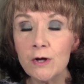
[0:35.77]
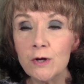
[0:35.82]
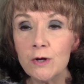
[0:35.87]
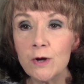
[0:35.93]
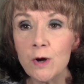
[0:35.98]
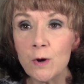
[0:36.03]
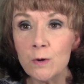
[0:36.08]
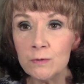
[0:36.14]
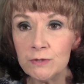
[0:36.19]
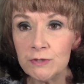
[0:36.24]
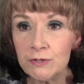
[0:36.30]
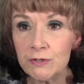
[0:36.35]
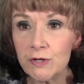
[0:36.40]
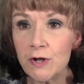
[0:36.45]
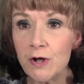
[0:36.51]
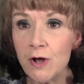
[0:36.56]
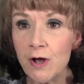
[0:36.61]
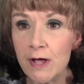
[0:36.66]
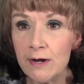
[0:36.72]
ghosts
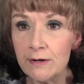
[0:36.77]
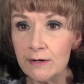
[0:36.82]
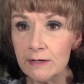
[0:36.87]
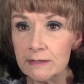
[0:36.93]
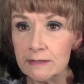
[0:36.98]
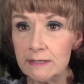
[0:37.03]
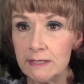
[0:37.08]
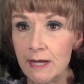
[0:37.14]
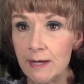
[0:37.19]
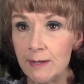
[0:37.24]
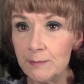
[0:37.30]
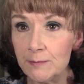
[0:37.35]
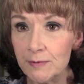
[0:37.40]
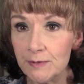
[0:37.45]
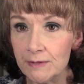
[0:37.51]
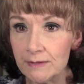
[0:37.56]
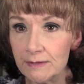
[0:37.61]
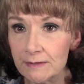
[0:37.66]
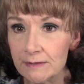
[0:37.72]
caught on tape.
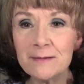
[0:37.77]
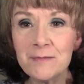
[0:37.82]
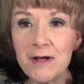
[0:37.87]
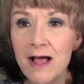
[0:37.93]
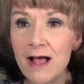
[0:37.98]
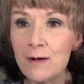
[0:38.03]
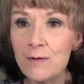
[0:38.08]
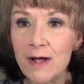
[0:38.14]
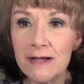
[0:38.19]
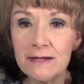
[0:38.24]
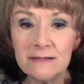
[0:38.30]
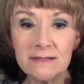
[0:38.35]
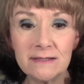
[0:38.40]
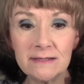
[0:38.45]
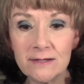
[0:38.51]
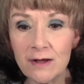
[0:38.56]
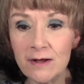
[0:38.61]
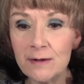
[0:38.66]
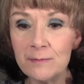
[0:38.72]
Somehow I
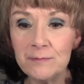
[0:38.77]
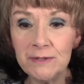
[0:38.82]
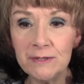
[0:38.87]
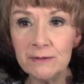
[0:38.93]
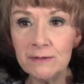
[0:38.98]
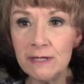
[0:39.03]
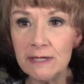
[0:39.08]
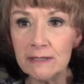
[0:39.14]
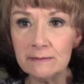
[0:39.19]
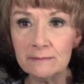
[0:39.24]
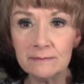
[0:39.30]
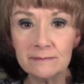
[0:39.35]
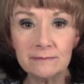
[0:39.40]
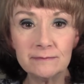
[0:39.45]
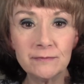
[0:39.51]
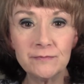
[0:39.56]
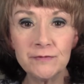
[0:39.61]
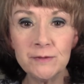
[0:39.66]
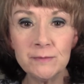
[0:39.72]
saw a
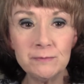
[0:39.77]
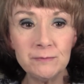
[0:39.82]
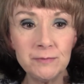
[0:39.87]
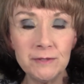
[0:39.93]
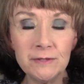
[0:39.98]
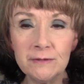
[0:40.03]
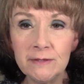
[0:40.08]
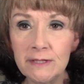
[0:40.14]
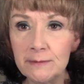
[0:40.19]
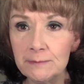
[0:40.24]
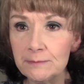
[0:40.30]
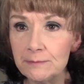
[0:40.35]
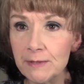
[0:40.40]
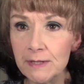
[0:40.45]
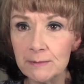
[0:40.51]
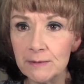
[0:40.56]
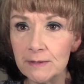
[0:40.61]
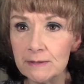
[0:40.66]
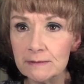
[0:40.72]
few beauty
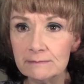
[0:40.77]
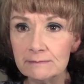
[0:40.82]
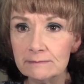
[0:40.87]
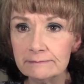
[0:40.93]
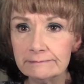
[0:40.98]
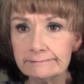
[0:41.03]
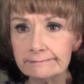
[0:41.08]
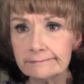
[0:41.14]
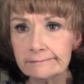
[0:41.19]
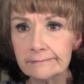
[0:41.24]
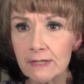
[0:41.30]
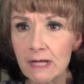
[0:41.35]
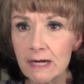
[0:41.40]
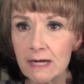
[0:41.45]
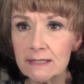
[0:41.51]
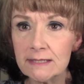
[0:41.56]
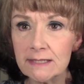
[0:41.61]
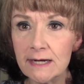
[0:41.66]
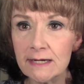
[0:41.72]
people, and
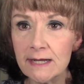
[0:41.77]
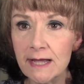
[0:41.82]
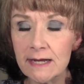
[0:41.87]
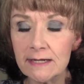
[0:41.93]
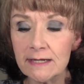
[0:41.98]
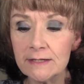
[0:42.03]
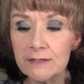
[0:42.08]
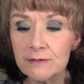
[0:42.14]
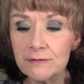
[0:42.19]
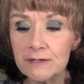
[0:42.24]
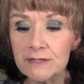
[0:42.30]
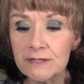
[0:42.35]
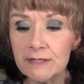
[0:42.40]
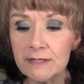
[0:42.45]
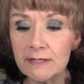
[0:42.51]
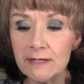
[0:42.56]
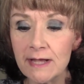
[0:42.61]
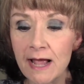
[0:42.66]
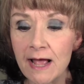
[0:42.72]
I started getting
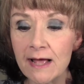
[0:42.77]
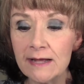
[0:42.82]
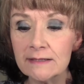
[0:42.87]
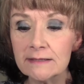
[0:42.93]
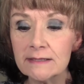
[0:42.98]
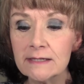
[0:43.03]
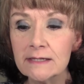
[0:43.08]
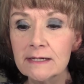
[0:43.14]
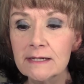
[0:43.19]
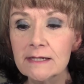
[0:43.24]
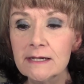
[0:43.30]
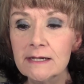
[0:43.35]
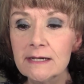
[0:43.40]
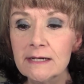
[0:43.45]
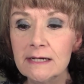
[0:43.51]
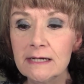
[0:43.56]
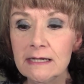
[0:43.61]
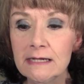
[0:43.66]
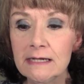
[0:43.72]
interested in that.
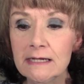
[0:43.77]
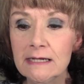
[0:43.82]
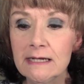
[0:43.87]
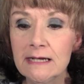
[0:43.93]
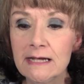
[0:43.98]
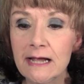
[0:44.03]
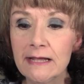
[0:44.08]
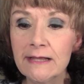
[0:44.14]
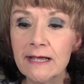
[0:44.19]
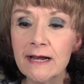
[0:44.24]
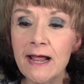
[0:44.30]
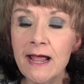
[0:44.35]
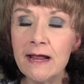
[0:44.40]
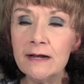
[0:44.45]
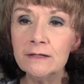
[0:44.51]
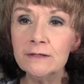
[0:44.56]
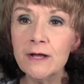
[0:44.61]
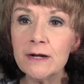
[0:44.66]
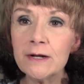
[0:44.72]
And then I
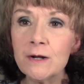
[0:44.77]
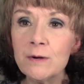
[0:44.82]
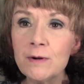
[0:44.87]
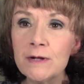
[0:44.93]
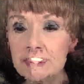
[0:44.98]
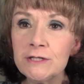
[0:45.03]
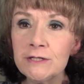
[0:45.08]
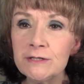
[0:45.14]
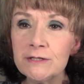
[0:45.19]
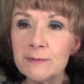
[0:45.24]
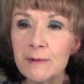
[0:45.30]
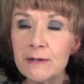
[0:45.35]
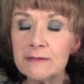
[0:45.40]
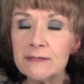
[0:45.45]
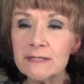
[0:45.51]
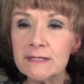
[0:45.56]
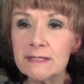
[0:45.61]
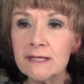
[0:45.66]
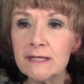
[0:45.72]
had a lot of questions
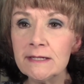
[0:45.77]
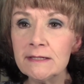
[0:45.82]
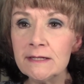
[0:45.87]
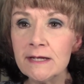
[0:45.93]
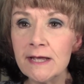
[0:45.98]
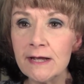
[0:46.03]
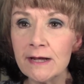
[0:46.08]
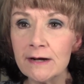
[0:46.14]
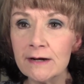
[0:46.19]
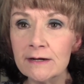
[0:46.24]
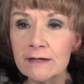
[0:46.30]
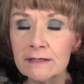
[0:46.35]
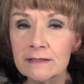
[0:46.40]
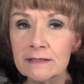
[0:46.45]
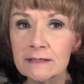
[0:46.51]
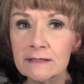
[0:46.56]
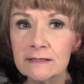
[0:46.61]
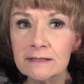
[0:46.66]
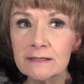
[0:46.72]
about skincare,
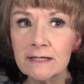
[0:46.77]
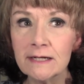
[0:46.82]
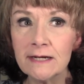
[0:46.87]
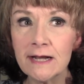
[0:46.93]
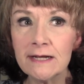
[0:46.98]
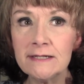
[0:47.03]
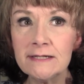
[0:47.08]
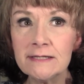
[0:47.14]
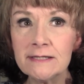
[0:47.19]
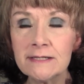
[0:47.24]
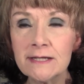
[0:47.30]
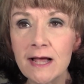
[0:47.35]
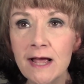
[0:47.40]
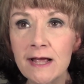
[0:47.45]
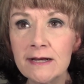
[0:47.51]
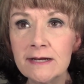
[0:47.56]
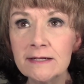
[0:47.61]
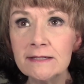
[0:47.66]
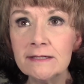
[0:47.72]
and I
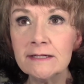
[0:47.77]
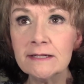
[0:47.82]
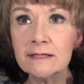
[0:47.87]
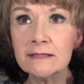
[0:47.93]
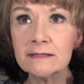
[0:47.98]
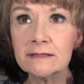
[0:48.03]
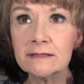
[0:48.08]
decided